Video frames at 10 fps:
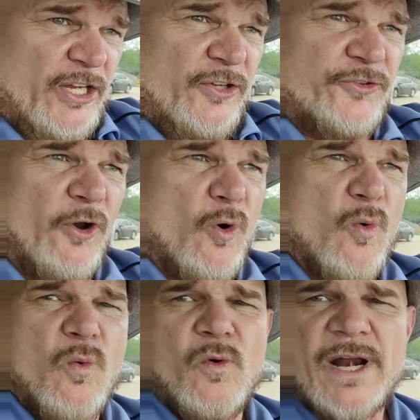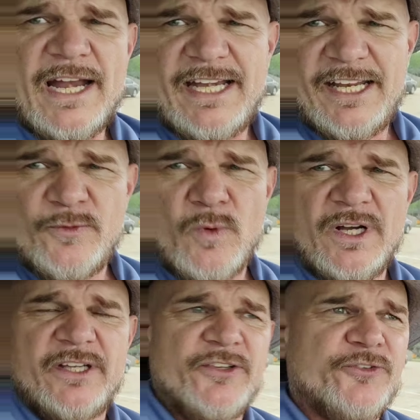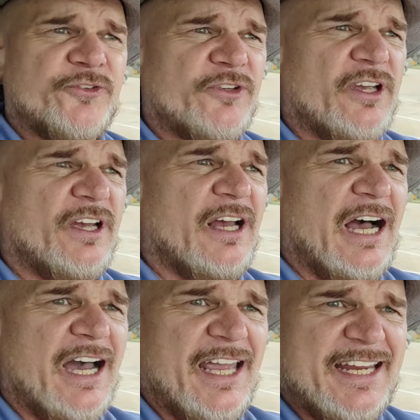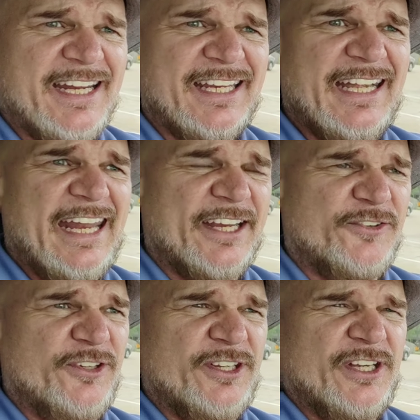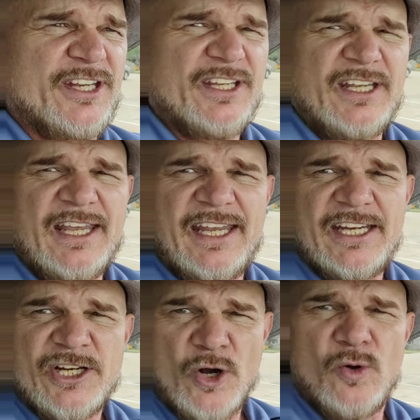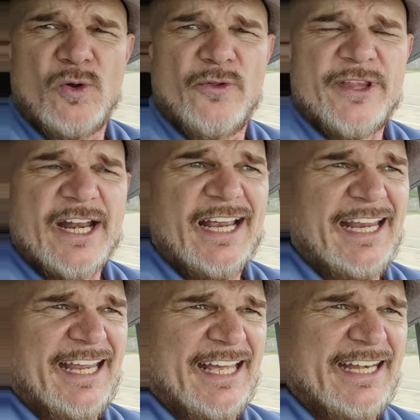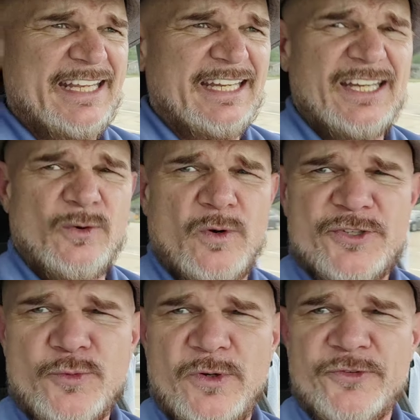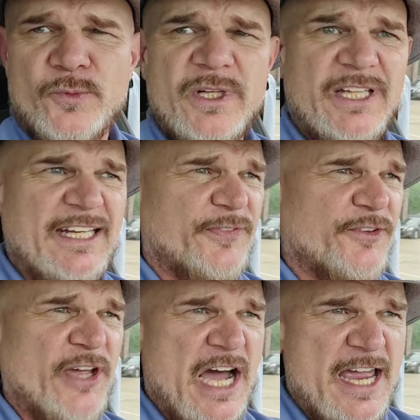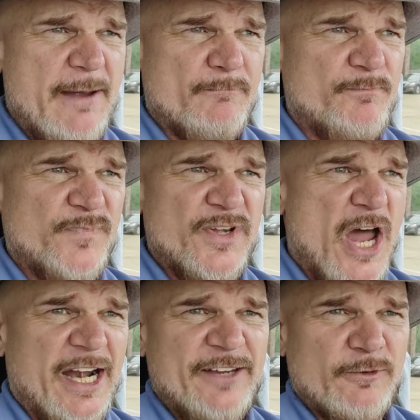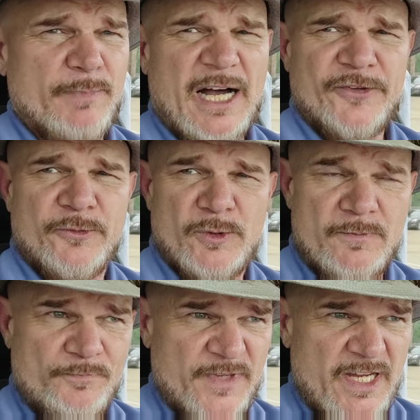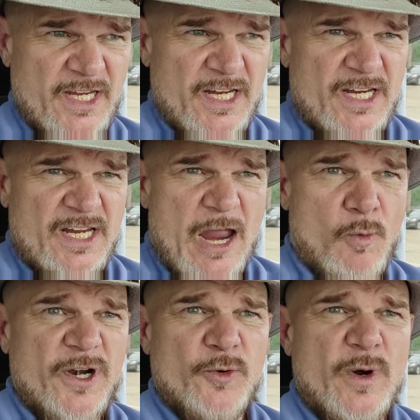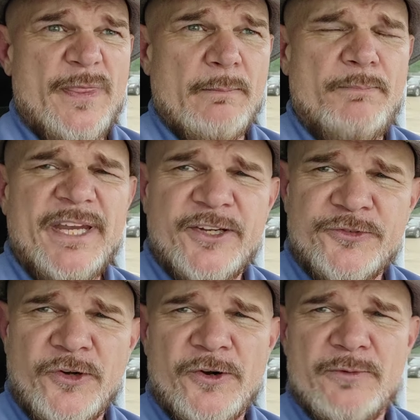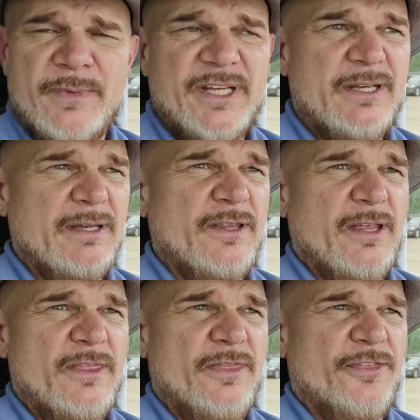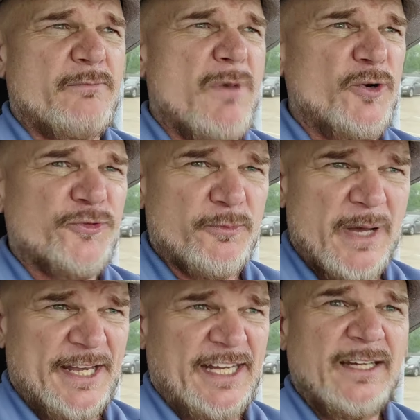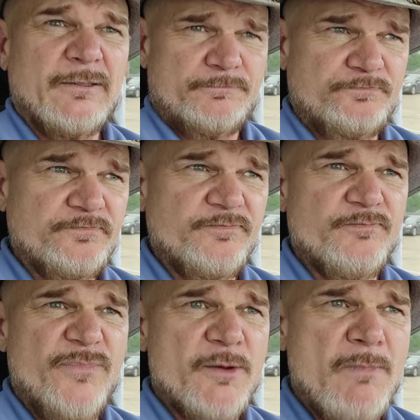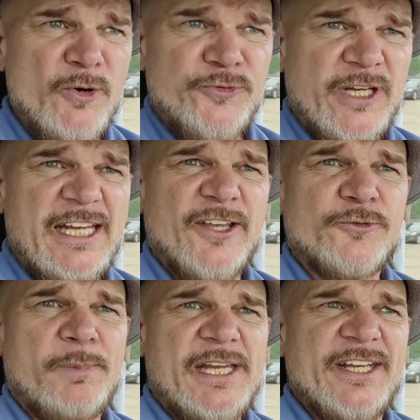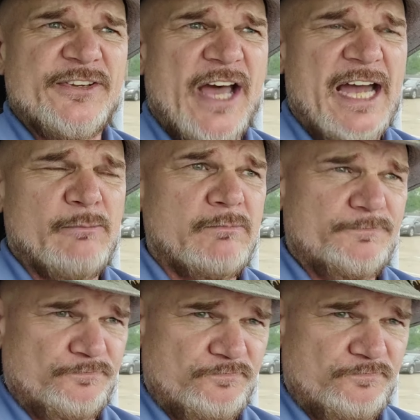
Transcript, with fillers: So, what I did was I connected a goal that I had, which was really at the time not even possible. I wanted to win the biggest tournament, the most money, the most ESPN time,